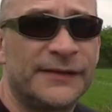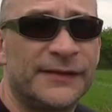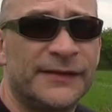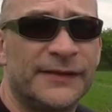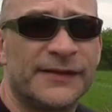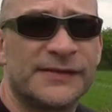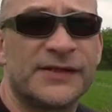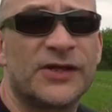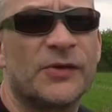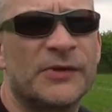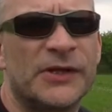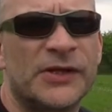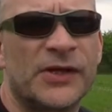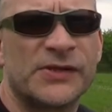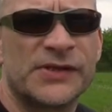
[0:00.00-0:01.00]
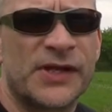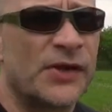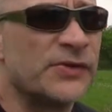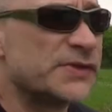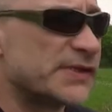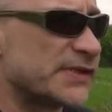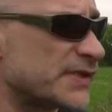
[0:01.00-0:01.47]
There's a couple of nice
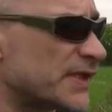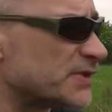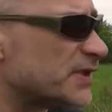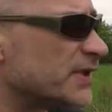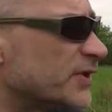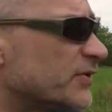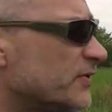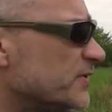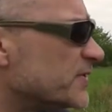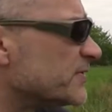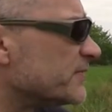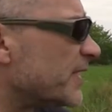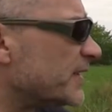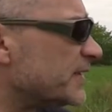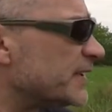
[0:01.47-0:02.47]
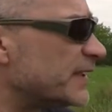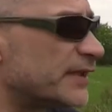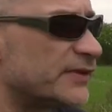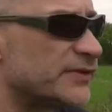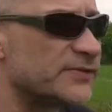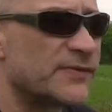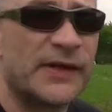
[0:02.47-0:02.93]
ghosties actually cruising around
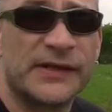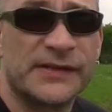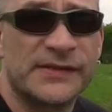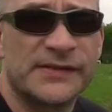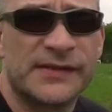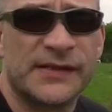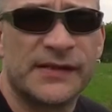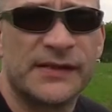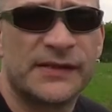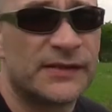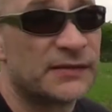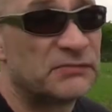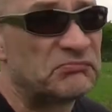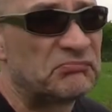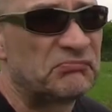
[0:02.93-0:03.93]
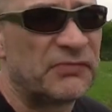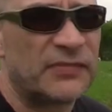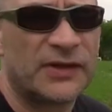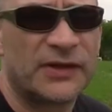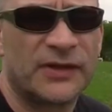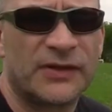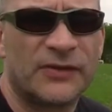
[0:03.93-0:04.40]
here, as well as
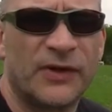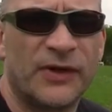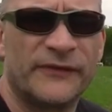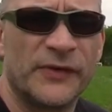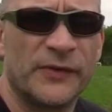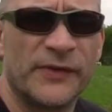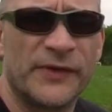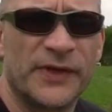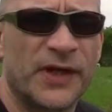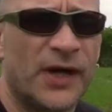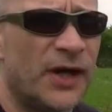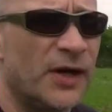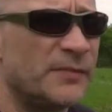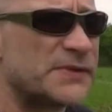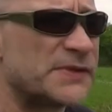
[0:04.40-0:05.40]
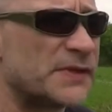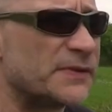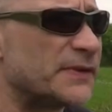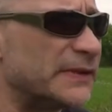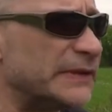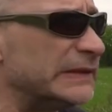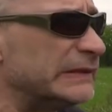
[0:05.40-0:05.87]
quite a few other carp, so
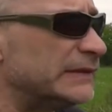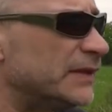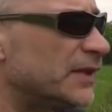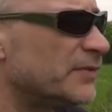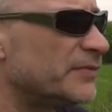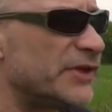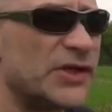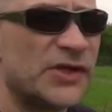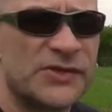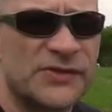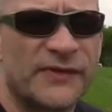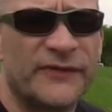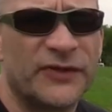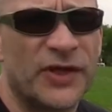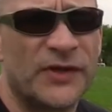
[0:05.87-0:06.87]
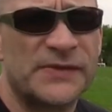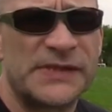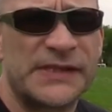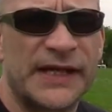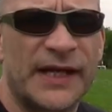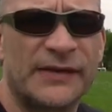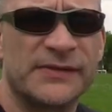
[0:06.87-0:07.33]
it'd be nice to have a
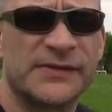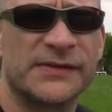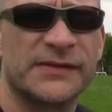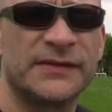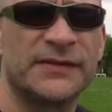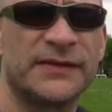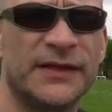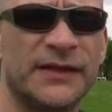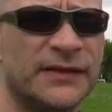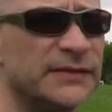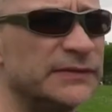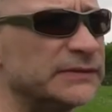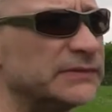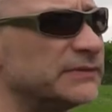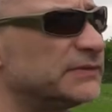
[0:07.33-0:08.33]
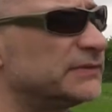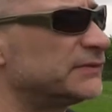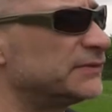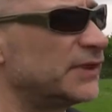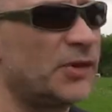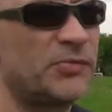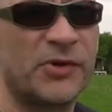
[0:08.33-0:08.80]
ghostie out, and
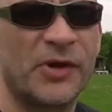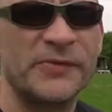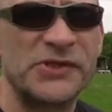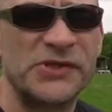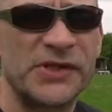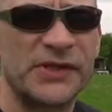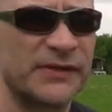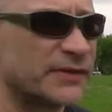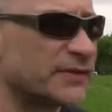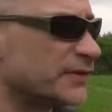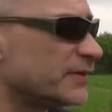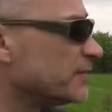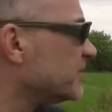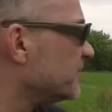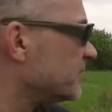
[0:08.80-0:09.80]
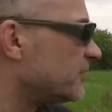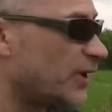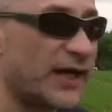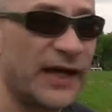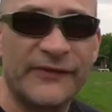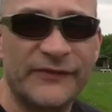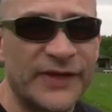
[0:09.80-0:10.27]
I promise you I
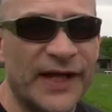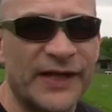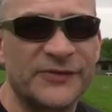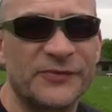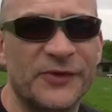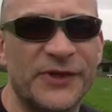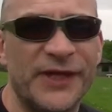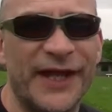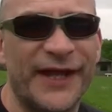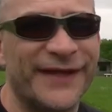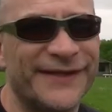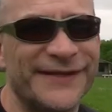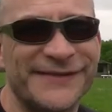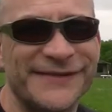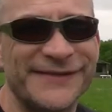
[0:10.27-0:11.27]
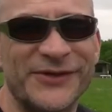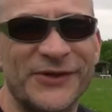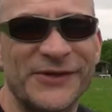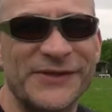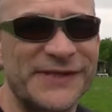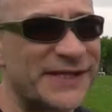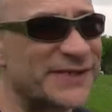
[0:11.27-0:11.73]
haven't had one yet. This is not
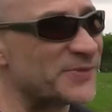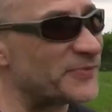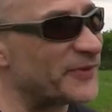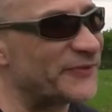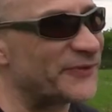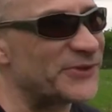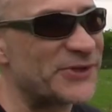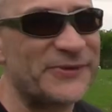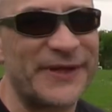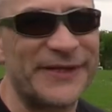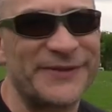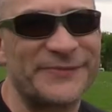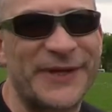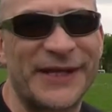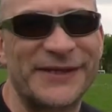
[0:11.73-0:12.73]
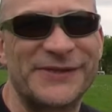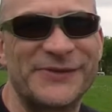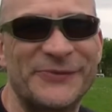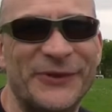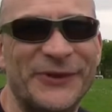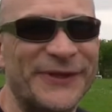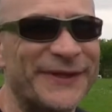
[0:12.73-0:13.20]
a setup if I do end up catching one.